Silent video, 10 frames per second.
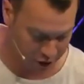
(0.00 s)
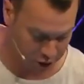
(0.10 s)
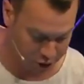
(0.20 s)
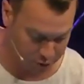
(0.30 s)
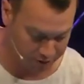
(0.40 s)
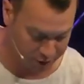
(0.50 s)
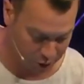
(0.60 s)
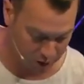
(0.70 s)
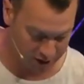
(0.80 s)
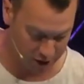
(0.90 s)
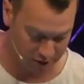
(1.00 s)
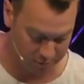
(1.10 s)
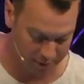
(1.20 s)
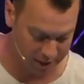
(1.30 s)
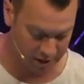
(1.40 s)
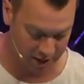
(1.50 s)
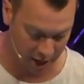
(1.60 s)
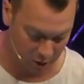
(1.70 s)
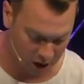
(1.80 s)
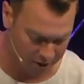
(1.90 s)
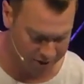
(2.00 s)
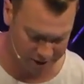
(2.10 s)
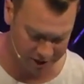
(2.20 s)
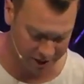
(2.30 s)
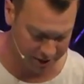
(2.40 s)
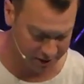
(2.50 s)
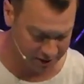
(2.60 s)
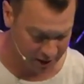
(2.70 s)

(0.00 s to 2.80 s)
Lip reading: or do we view ourselves based on how others see us,